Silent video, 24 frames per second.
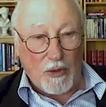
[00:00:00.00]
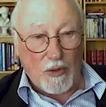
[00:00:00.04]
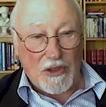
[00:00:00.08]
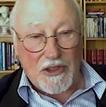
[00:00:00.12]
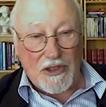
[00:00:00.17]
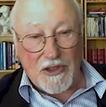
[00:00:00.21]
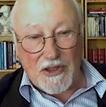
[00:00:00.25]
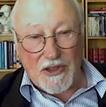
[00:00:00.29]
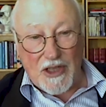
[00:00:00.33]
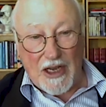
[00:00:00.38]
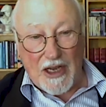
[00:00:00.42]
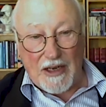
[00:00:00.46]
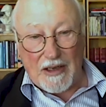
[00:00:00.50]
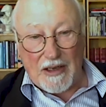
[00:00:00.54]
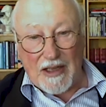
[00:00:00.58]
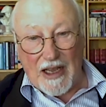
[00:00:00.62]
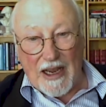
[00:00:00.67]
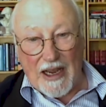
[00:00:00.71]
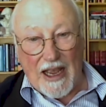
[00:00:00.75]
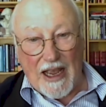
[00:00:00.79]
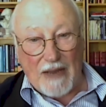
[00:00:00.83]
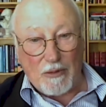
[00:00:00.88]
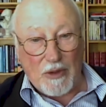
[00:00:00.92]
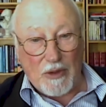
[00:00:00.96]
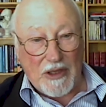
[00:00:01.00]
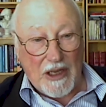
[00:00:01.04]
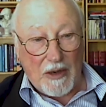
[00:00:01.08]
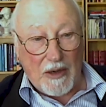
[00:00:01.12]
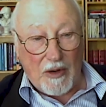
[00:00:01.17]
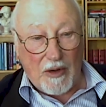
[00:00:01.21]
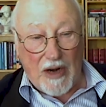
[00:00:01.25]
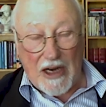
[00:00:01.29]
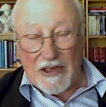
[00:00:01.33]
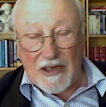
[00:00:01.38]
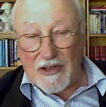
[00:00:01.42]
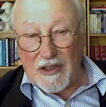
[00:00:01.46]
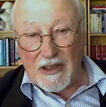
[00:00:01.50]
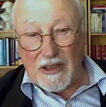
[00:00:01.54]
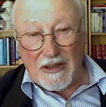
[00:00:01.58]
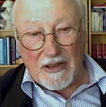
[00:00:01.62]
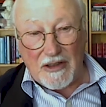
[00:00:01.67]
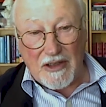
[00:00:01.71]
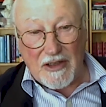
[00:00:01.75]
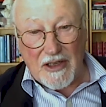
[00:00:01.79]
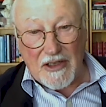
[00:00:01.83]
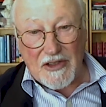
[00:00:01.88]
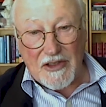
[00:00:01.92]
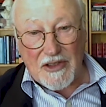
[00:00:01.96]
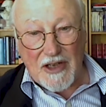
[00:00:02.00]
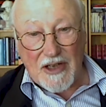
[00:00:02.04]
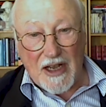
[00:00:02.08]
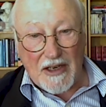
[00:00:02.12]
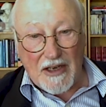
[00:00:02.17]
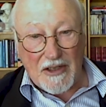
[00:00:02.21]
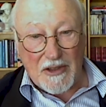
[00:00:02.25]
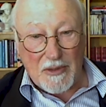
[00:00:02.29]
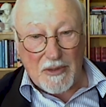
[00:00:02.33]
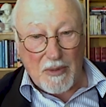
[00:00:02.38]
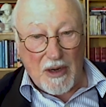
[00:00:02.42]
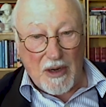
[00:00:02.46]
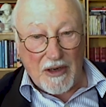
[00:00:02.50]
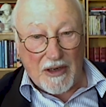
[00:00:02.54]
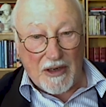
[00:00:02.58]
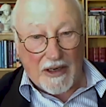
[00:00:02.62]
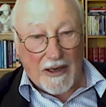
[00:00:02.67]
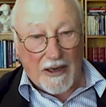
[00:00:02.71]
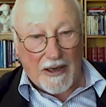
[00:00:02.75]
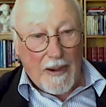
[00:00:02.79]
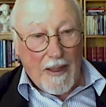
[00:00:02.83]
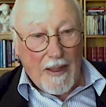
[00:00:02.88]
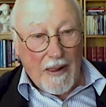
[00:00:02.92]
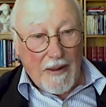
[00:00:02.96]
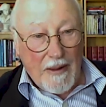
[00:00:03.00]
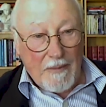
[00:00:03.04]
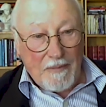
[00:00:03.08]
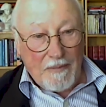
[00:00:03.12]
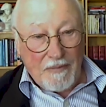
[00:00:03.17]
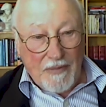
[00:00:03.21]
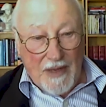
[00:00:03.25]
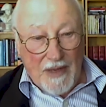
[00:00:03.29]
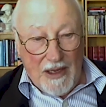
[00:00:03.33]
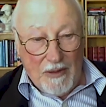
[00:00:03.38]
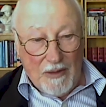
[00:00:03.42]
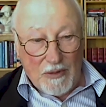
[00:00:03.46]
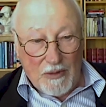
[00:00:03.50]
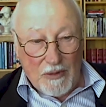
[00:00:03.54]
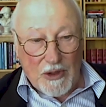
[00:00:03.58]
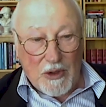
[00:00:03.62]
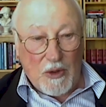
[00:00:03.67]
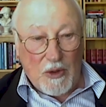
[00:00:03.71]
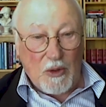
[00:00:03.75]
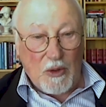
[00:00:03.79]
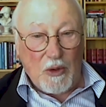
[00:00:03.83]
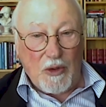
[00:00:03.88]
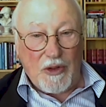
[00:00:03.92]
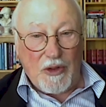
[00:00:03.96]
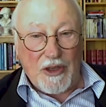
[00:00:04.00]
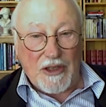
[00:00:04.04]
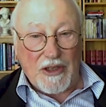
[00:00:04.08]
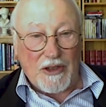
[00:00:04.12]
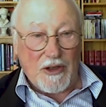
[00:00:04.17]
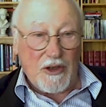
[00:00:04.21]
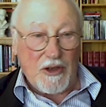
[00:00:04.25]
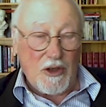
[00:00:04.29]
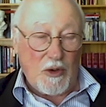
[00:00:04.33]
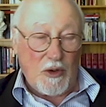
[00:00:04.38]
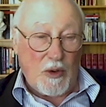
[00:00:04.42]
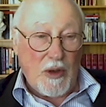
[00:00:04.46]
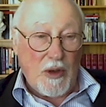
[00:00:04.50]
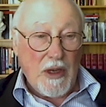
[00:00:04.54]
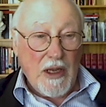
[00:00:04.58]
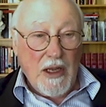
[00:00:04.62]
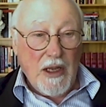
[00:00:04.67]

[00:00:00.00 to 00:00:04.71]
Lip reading: wishes they had when they were 18 and they started smoking. It was a cool thing to do.